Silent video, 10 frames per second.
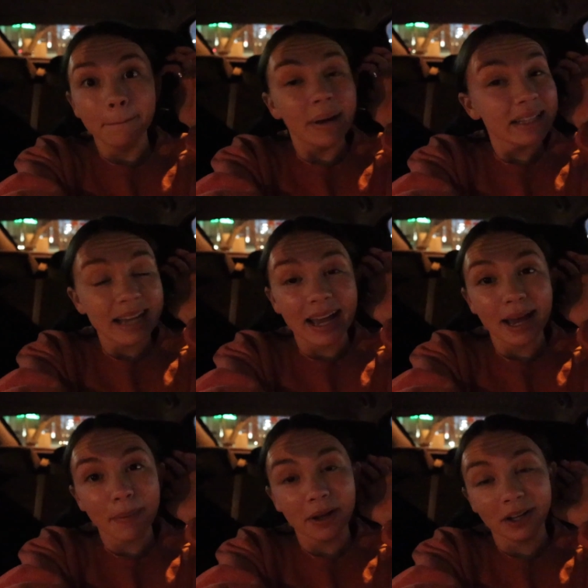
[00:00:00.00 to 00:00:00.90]
But I
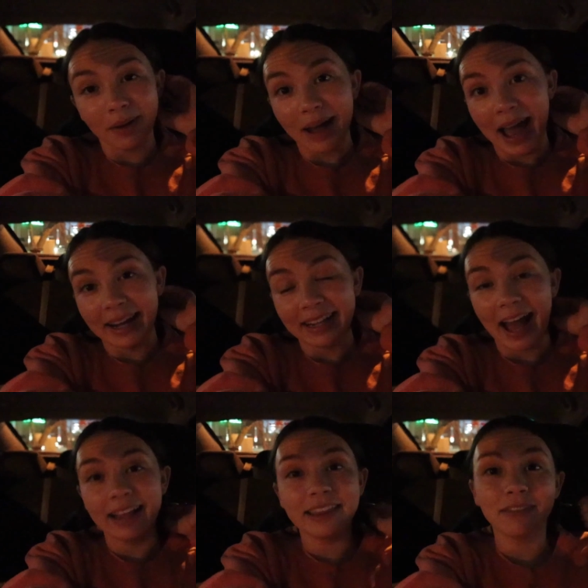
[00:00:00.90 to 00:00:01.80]
am gonna go ahead and
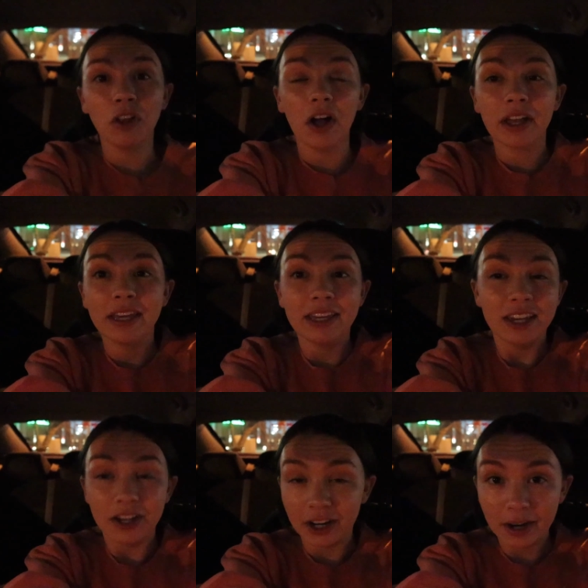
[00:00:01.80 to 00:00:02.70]
end the vlog
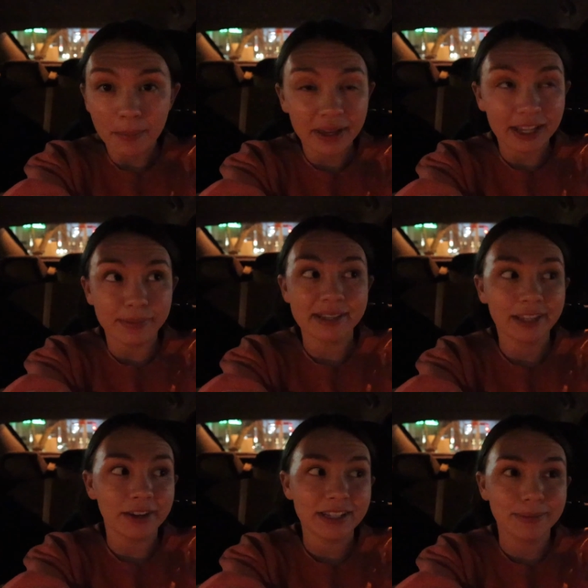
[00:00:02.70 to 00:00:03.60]
here because
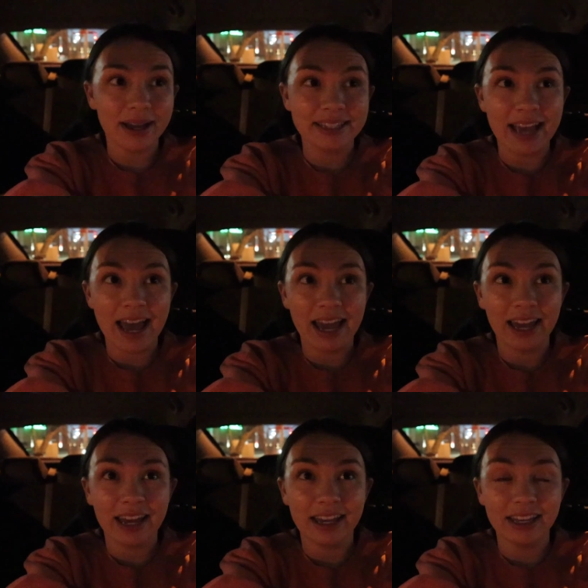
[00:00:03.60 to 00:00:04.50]
basically the rest of my
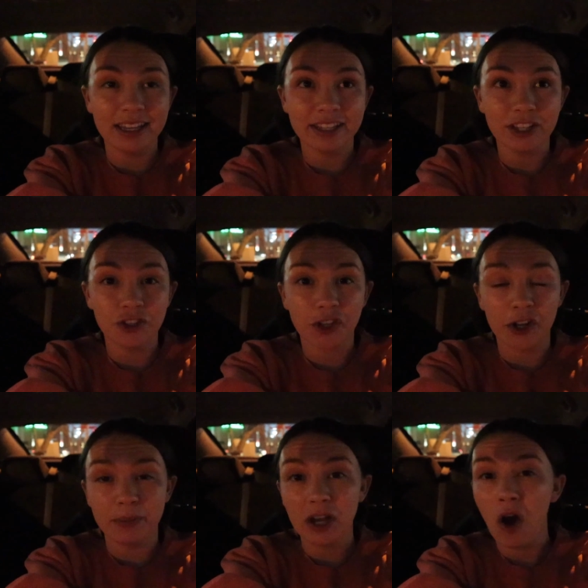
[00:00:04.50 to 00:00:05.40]
day is just
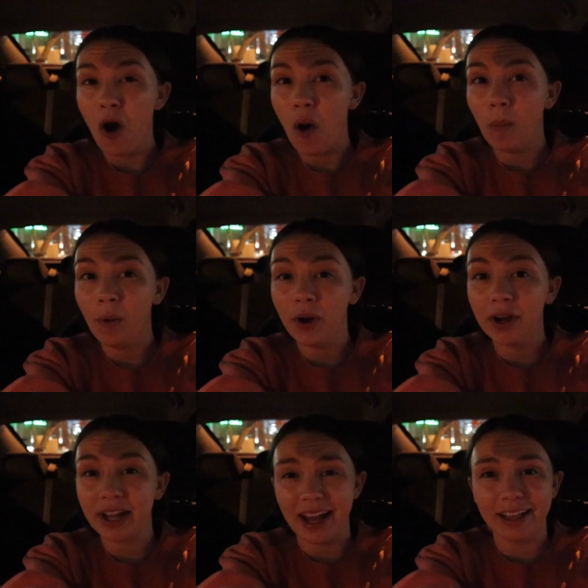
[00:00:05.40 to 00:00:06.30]
gonna be
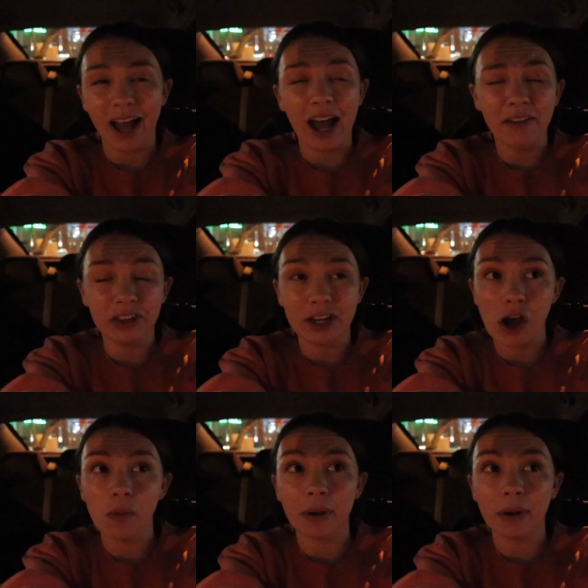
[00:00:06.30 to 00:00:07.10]
homework and I don't really know,